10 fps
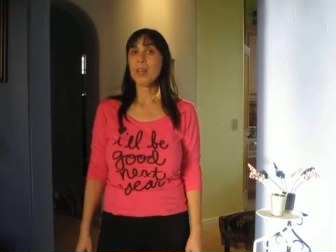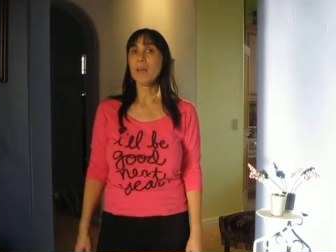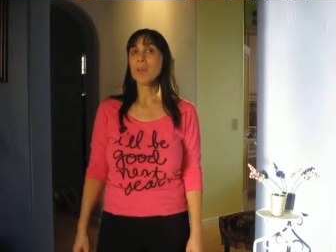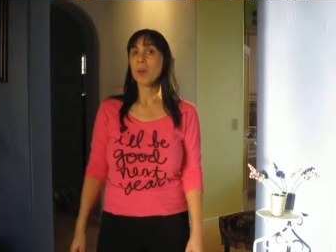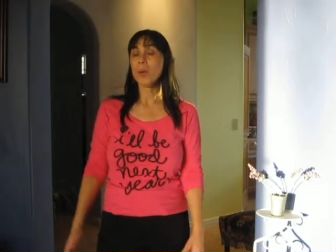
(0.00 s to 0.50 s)

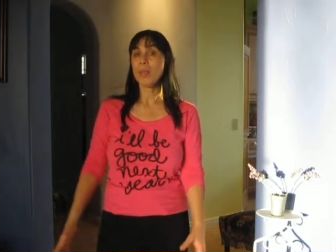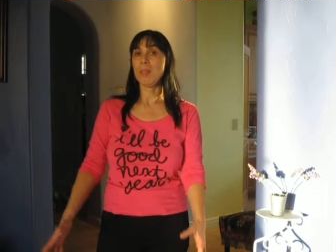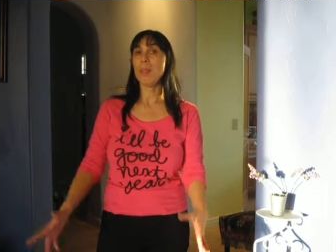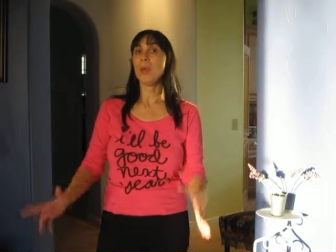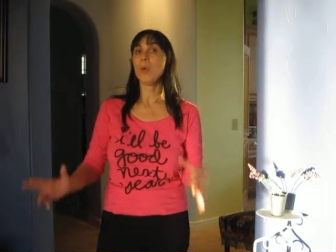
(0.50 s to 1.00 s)
I'm going in
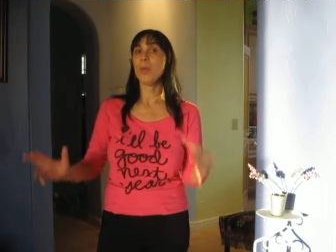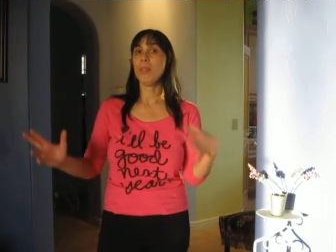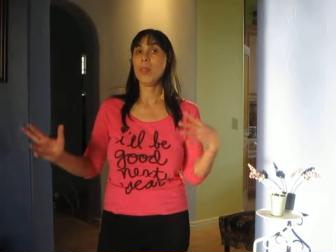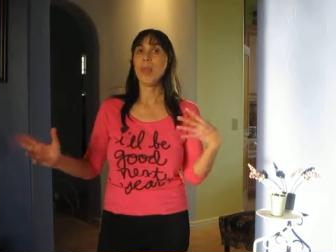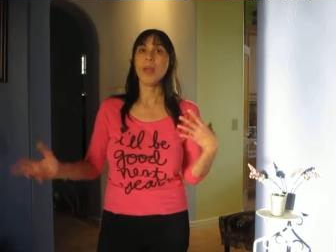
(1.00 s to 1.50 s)
there with
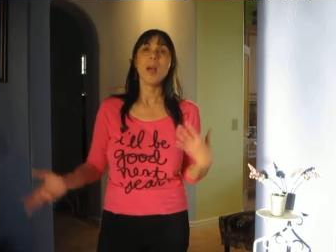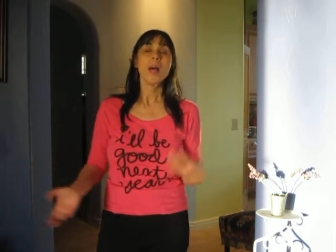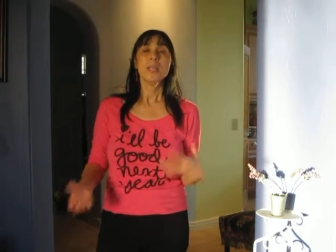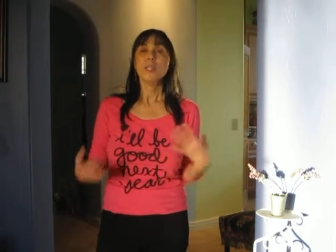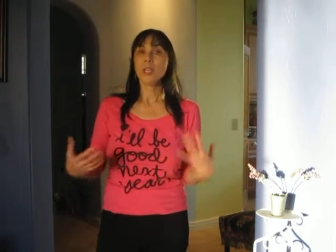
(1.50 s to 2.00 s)
a
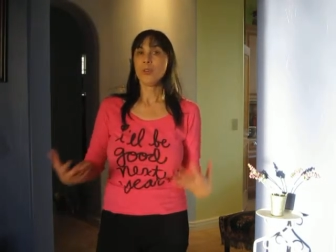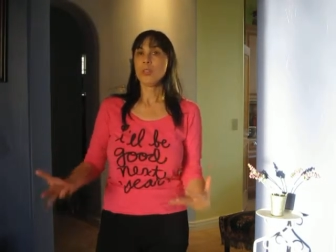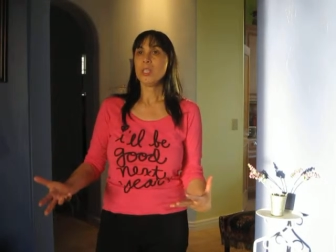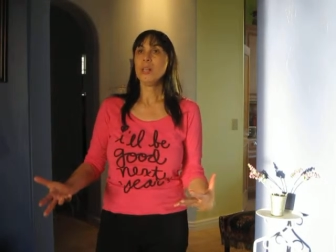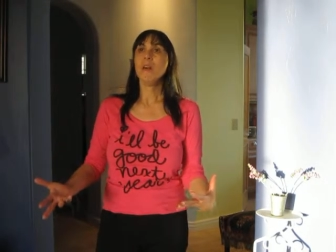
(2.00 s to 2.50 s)

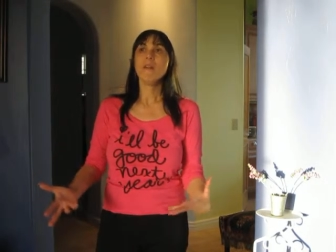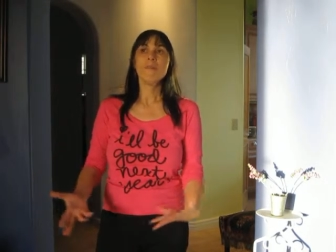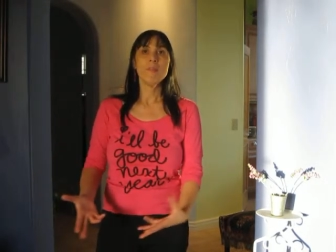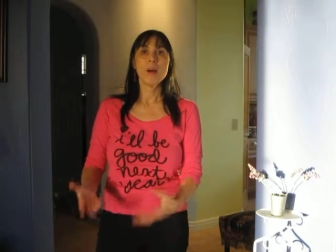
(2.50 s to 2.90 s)
decorative